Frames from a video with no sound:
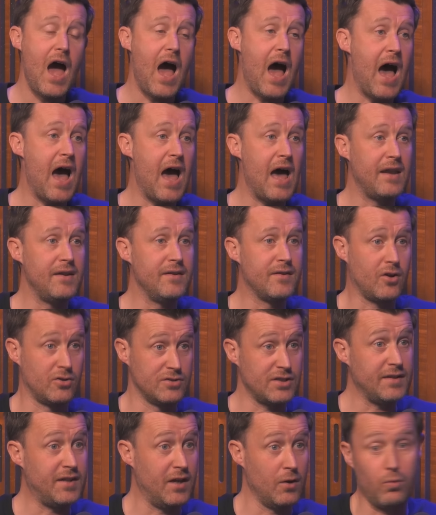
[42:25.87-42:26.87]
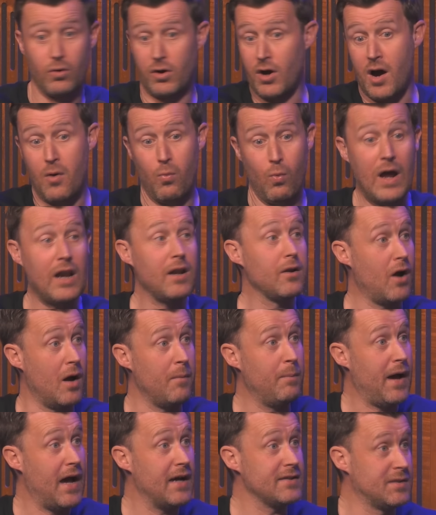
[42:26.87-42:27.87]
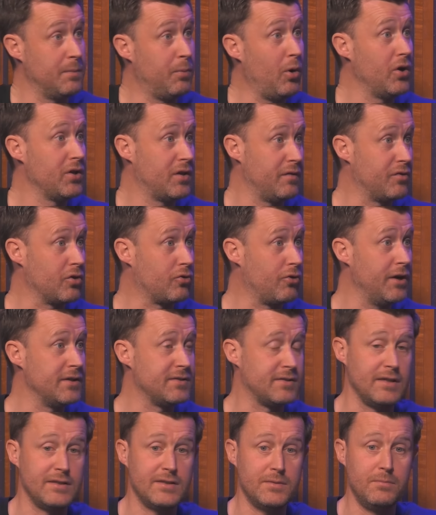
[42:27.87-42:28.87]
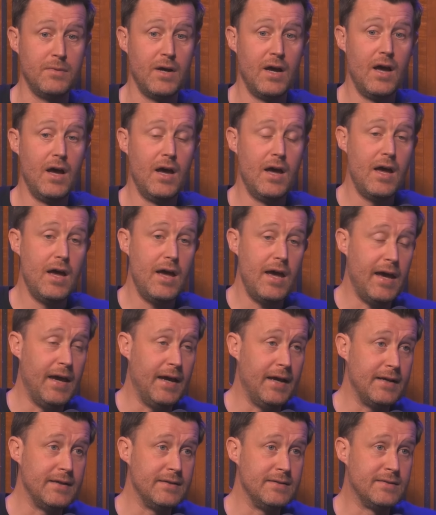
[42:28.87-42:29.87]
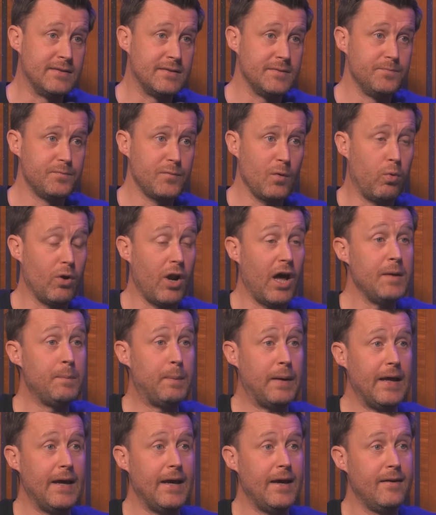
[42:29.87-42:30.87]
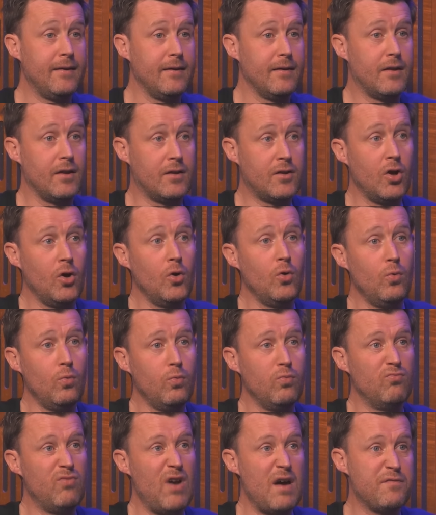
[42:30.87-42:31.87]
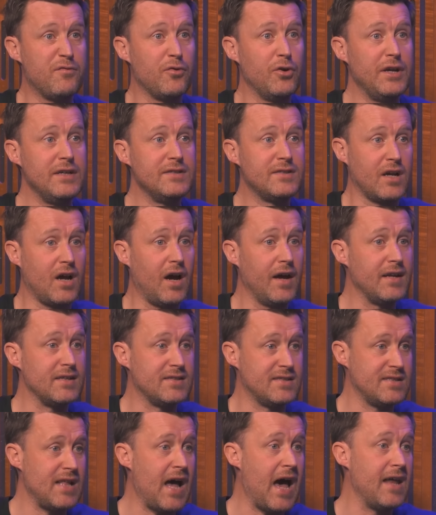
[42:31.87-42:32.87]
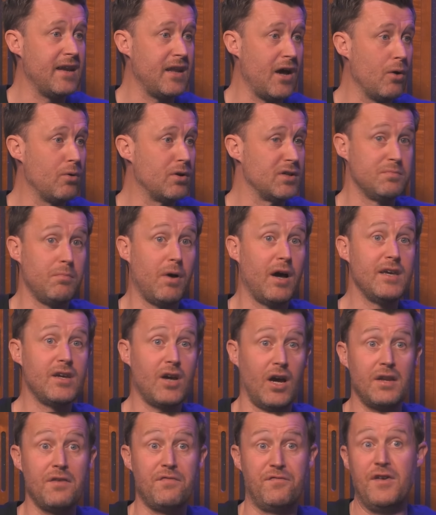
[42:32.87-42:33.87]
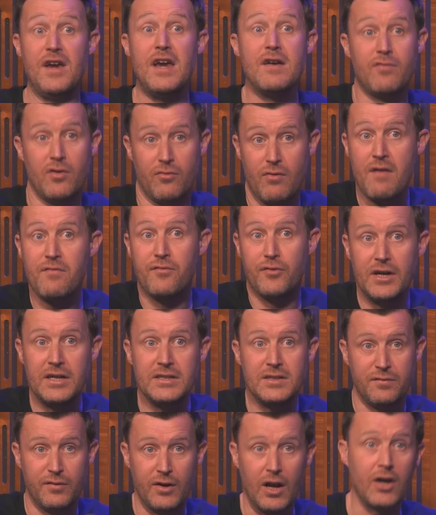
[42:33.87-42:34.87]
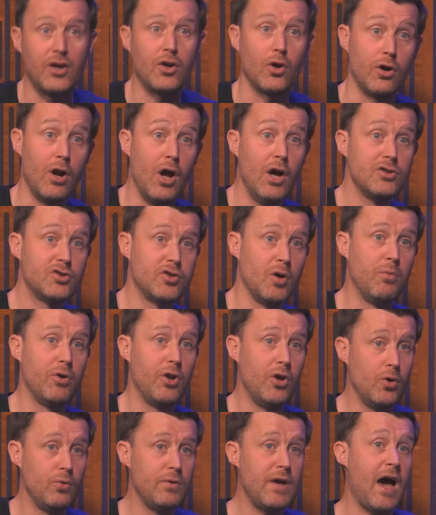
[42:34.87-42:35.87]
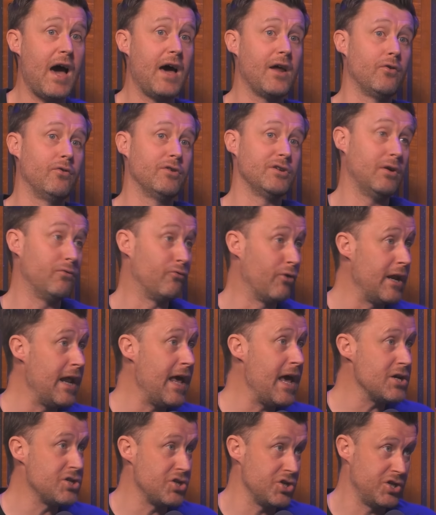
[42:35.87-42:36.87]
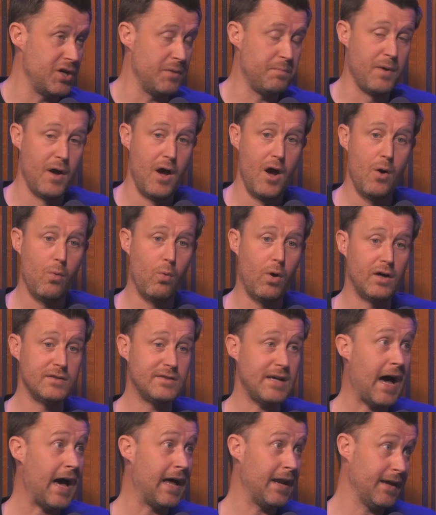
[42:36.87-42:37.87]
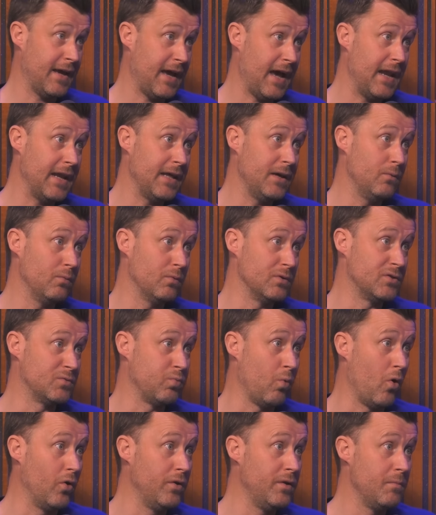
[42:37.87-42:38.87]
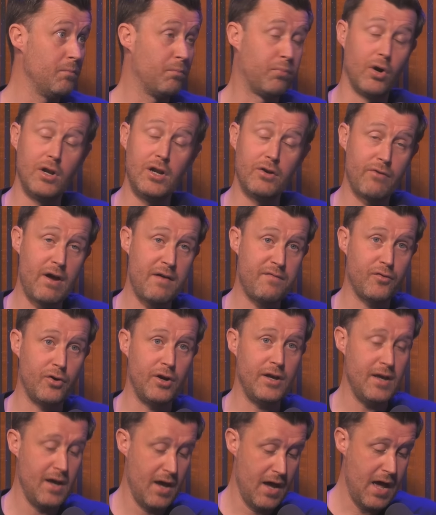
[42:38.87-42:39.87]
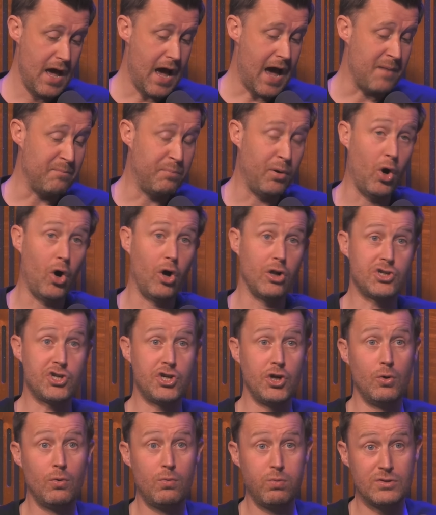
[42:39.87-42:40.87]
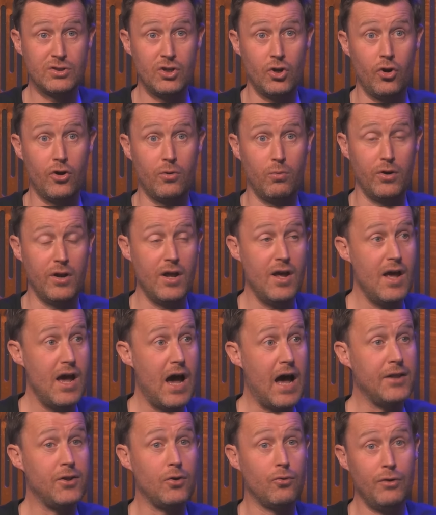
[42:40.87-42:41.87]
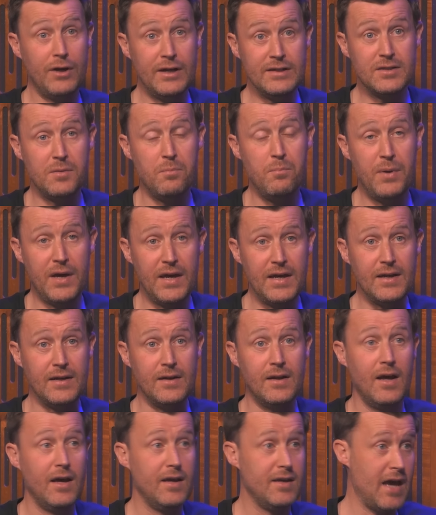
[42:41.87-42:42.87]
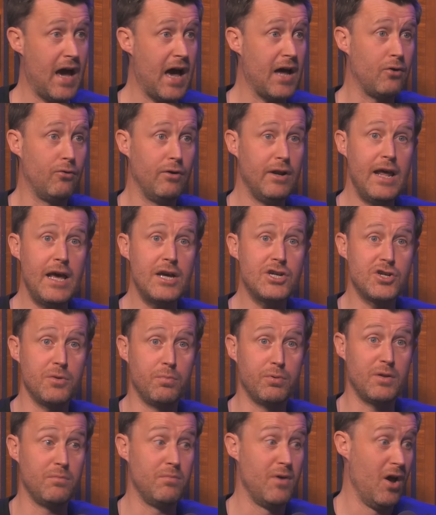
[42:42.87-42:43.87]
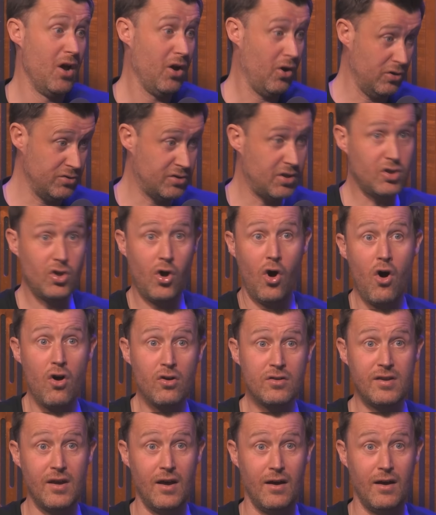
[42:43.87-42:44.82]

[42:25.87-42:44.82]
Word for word: And because I think we're gone well gone past the point of the criticism is... When I played, the two referees that kind of stand out as my kind of favourite referees, if you like, or someone who you had a relationship was Alan Colley was one, brilliant referee, mm-hmm. and Paul Shute was another one. And the reason being you had a relationship with them because they talked to you.